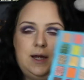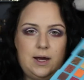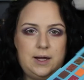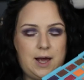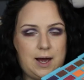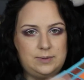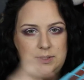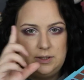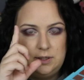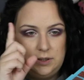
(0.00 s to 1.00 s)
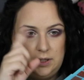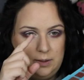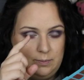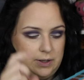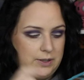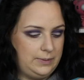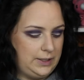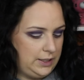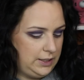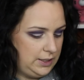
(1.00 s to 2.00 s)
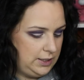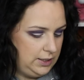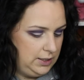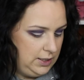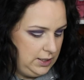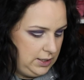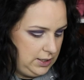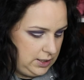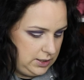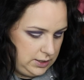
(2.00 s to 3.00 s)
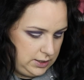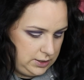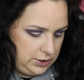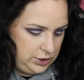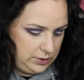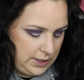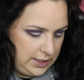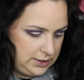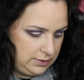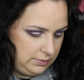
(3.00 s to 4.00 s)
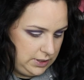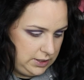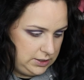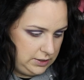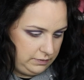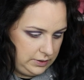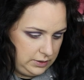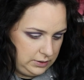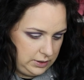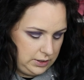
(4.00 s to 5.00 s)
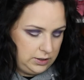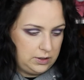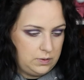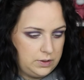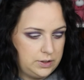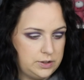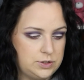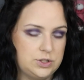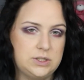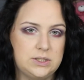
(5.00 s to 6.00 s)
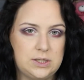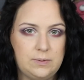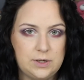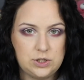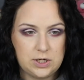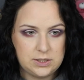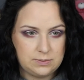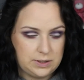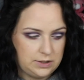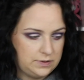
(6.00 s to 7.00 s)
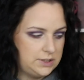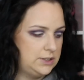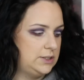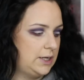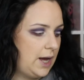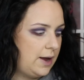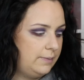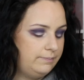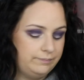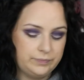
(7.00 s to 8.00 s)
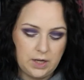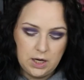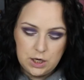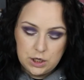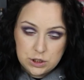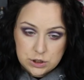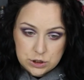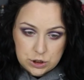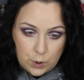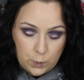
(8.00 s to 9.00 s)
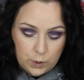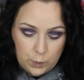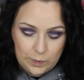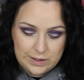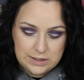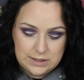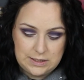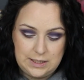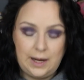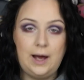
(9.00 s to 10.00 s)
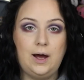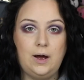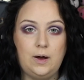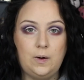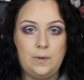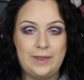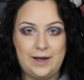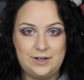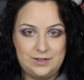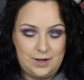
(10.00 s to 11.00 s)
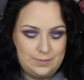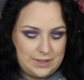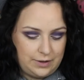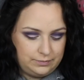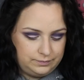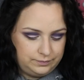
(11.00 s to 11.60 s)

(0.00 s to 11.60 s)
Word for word: aye, captain on the in part of my eye and then try something different on the inner corner. Just I want to try as many of these as I can. So we'll see how that comes out.